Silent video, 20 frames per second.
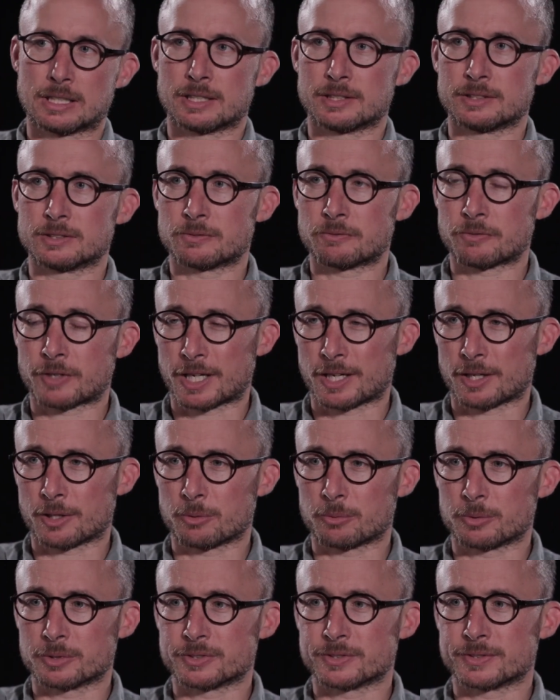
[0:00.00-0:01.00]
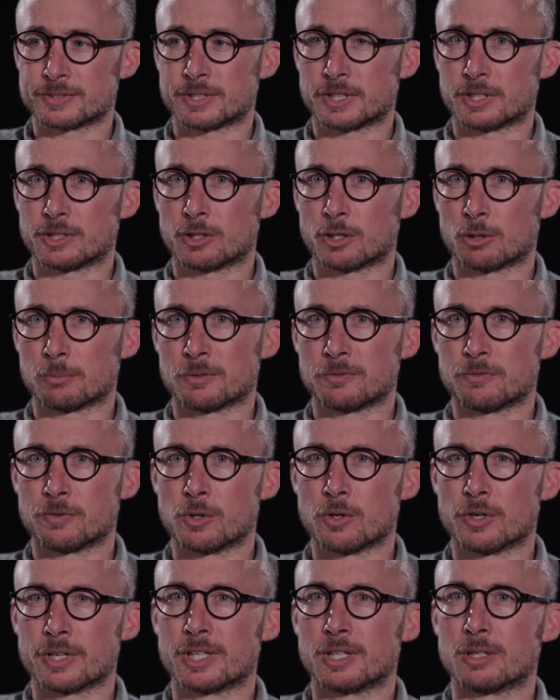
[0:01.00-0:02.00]
His father was the CEO
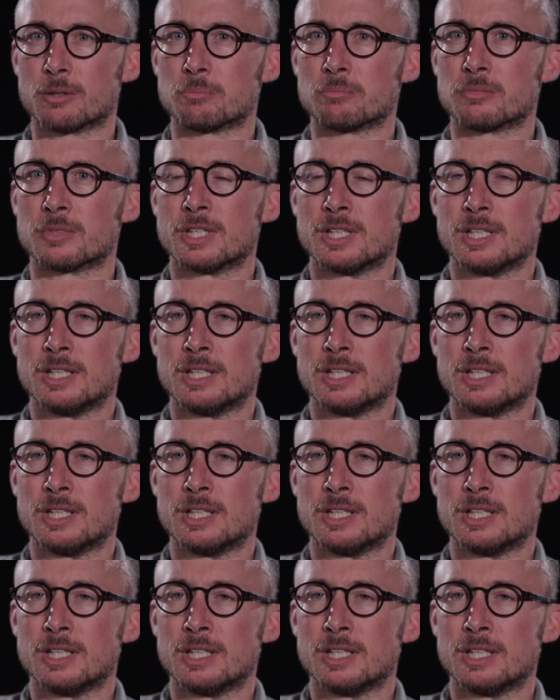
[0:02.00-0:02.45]
before him,